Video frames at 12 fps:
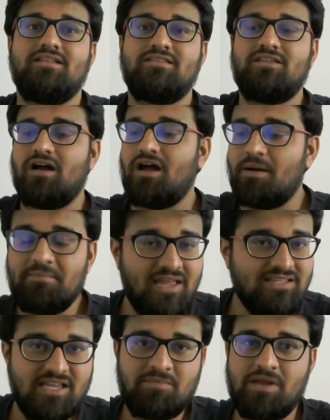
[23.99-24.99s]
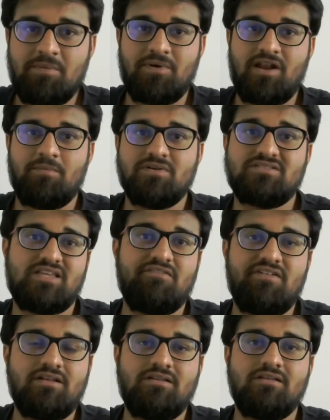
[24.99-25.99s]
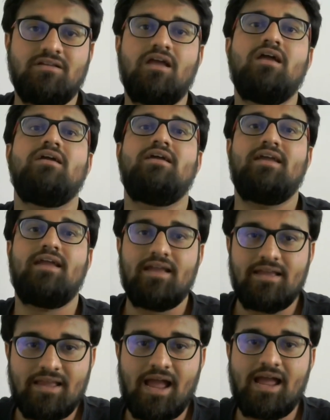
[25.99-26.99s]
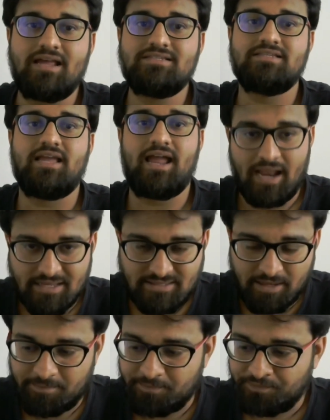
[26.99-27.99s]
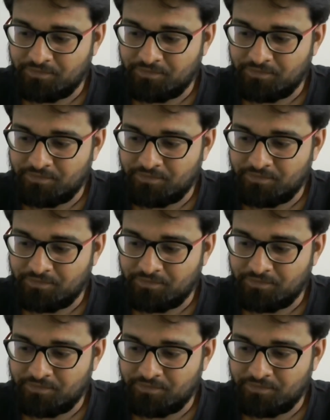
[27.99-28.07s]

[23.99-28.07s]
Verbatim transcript: the amazing paper number seven, E I S and S M.